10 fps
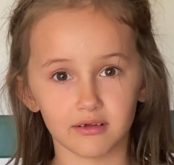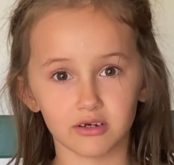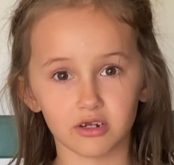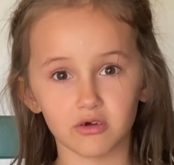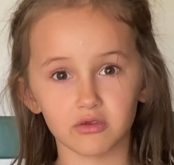
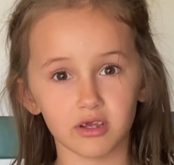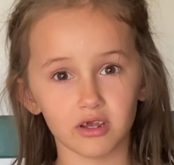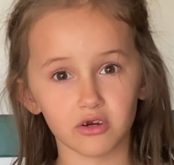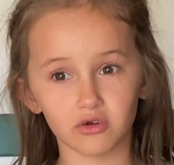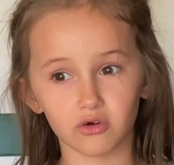Toad the
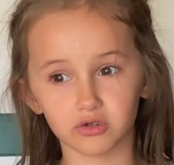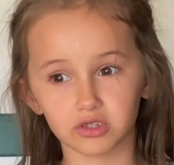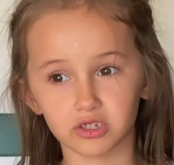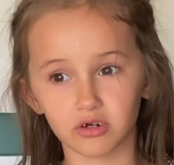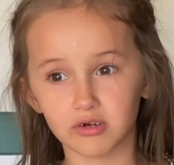under cold
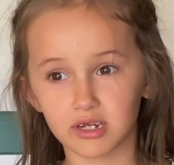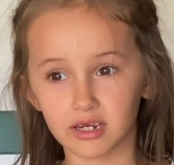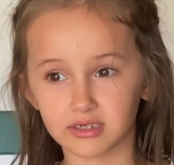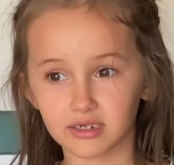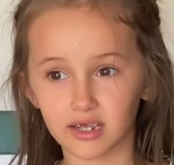stone,
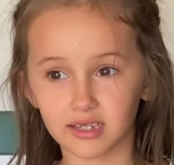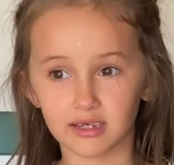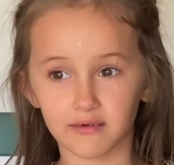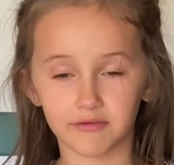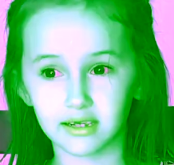days and nights
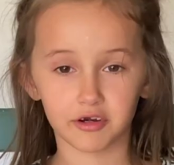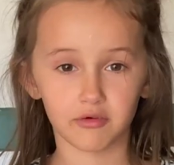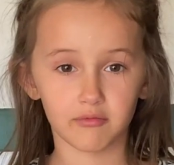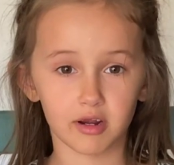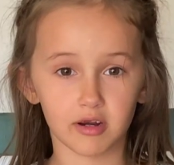have
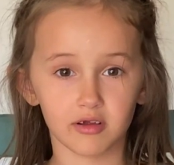31.